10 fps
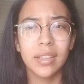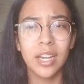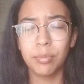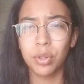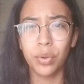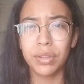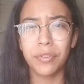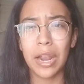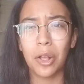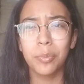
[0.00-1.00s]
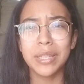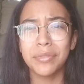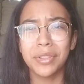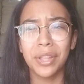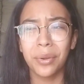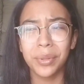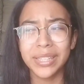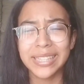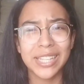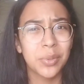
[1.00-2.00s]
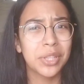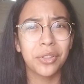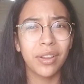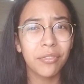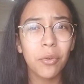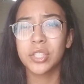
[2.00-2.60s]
an employee for help, even though like that's what they're there for.